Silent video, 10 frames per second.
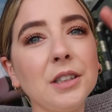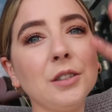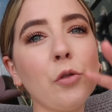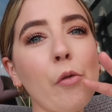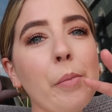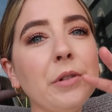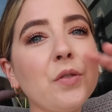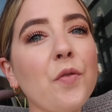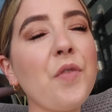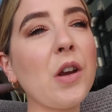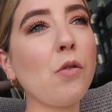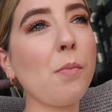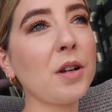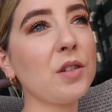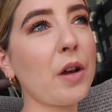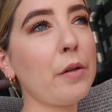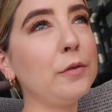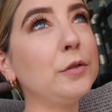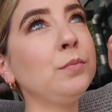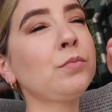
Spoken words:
can almost feel myself